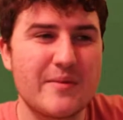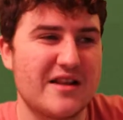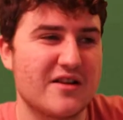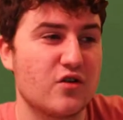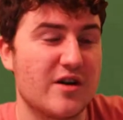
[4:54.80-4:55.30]

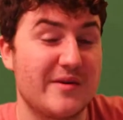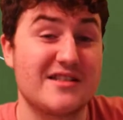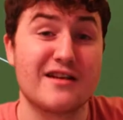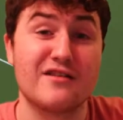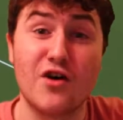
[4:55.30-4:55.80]
back the glory, but
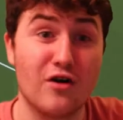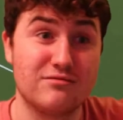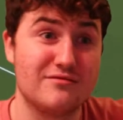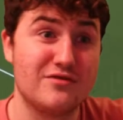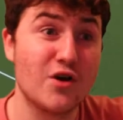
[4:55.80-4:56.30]
he's like, no,
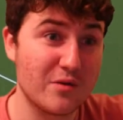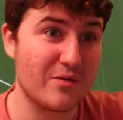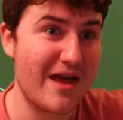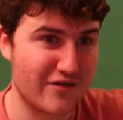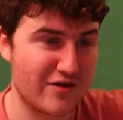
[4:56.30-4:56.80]
no one
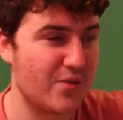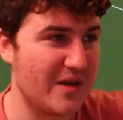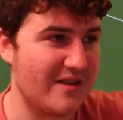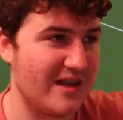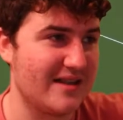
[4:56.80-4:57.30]
will ever
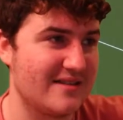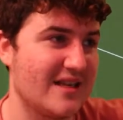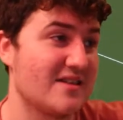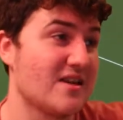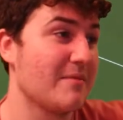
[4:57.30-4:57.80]
repeat the
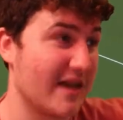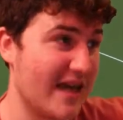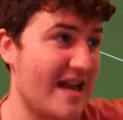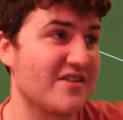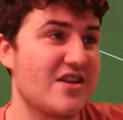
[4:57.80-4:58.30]
80s.
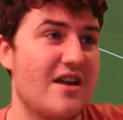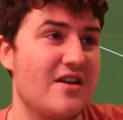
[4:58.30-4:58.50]
McKenna's headed